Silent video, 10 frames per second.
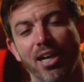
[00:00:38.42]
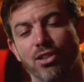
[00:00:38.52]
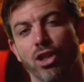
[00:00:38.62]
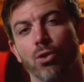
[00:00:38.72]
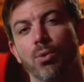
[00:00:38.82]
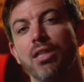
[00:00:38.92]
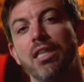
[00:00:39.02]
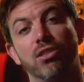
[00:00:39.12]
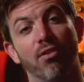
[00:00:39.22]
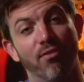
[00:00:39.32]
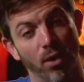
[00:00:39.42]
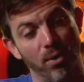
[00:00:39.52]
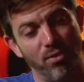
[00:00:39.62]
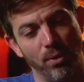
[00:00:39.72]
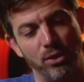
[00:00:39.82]
is going to release
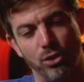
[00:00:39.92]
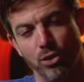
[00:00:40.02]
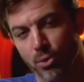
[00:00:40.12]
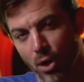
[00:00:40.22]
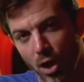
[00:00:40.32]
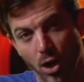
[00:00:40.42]
very, very soon